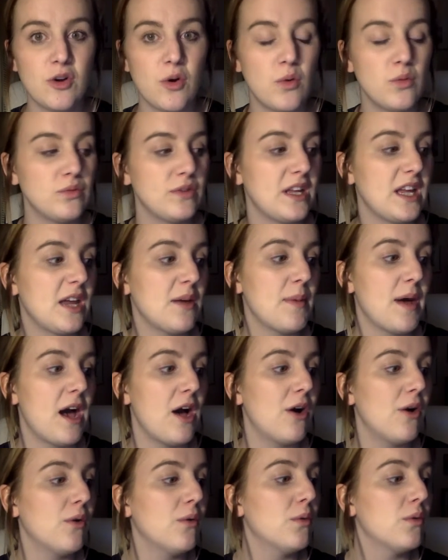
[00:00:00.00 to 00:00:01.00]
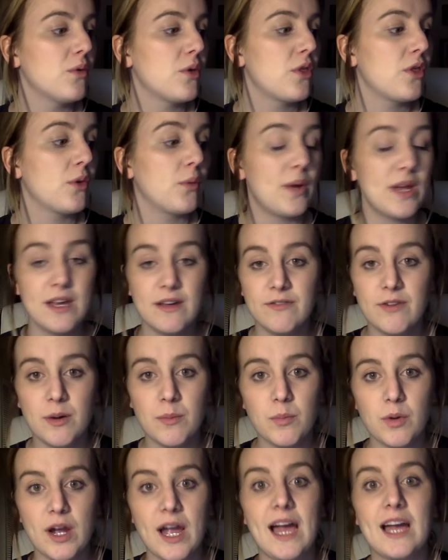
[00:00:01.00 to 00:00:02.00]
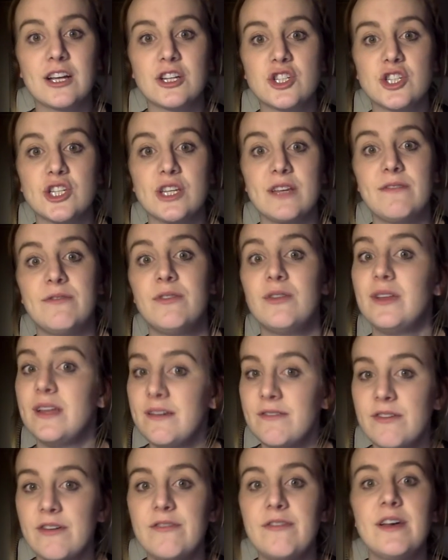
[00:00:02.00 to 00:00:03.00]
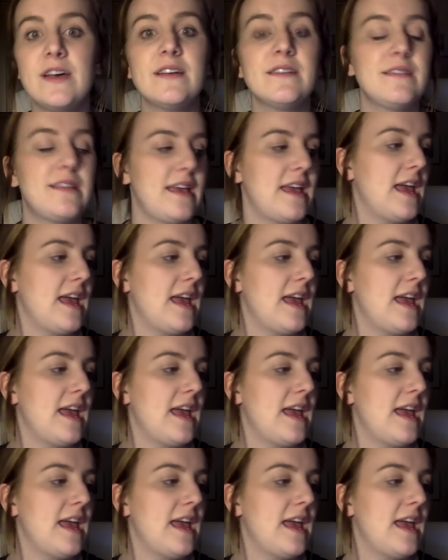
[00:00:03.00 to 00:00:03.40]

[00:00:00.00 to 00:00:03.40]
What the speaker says: Only about 3 of them were actually fully fulfilled,